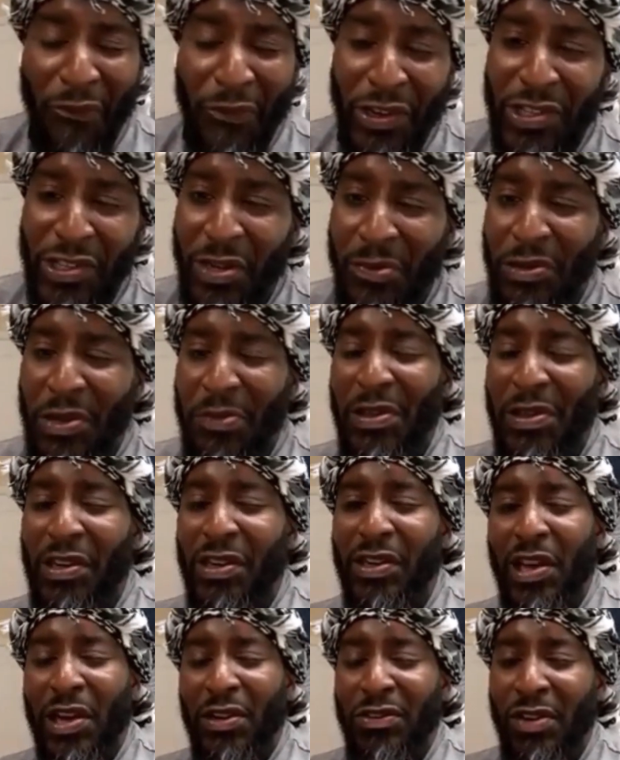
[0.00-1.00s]
finish up the
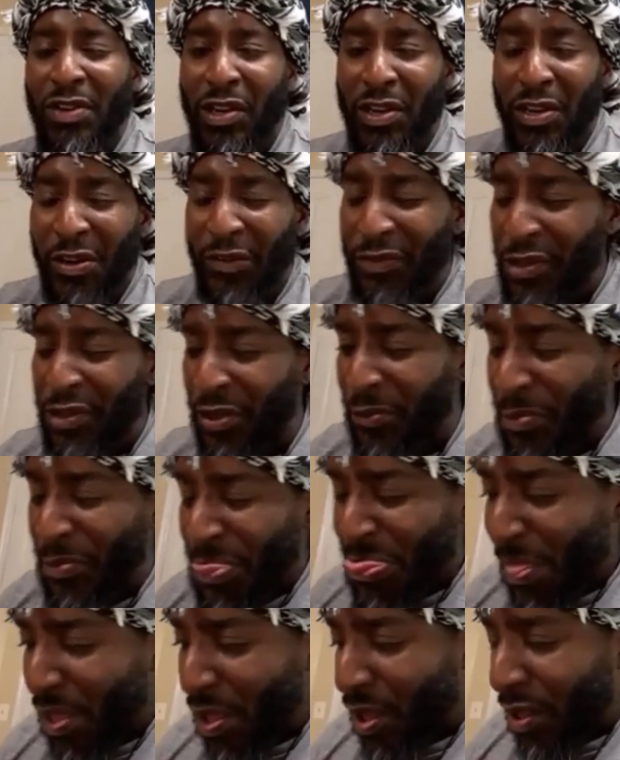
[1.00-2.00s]
meeting and I'll try to help you.
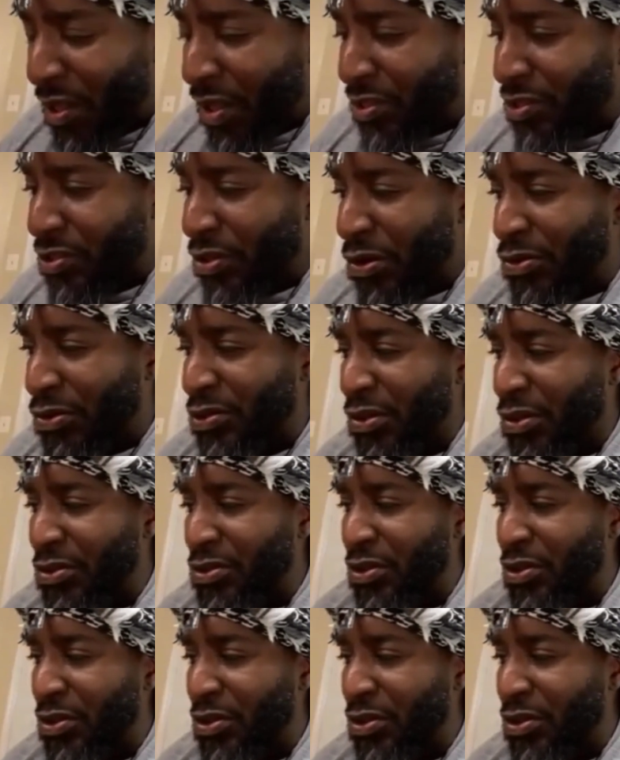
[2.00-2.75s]
So